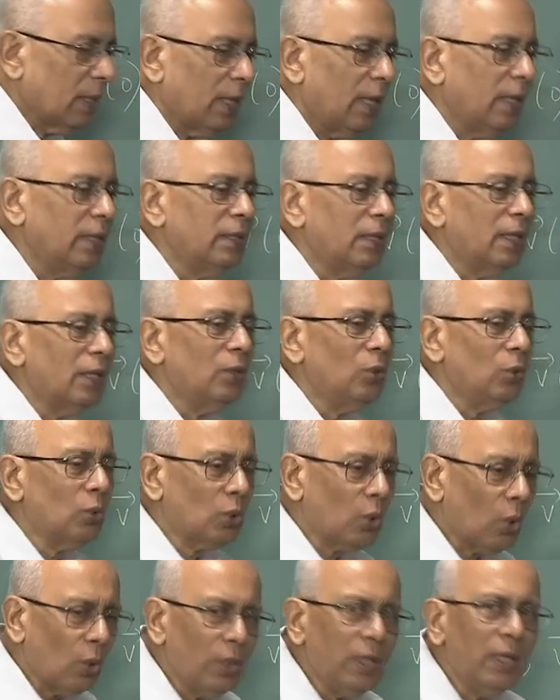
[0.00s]
In the
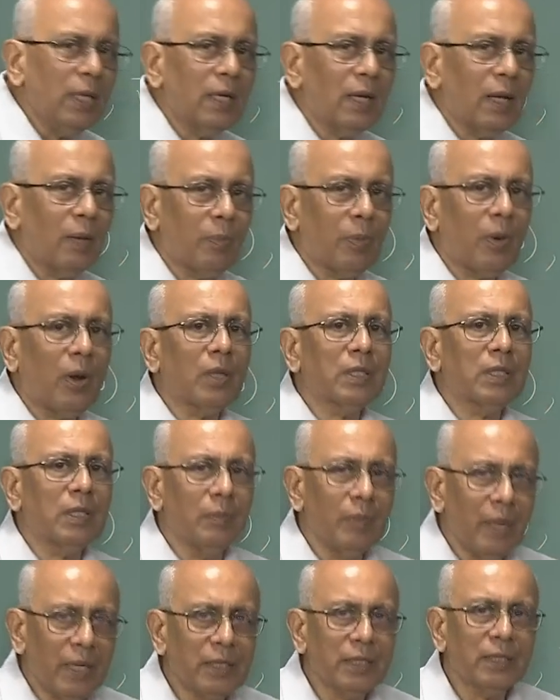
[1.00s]
Newtonian
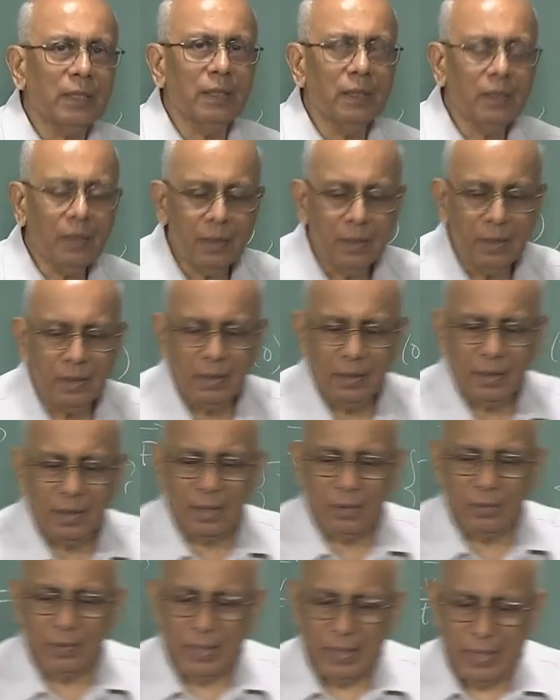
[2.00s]
approximation
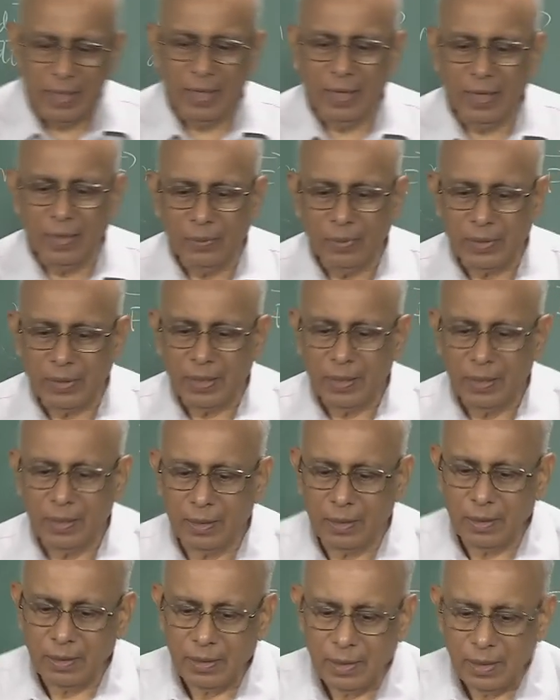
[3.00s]
that we are dealing with
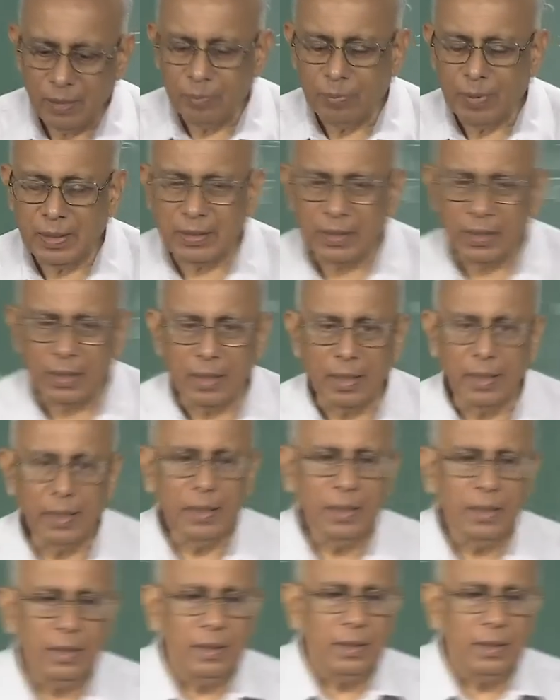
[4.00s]
here, implicitly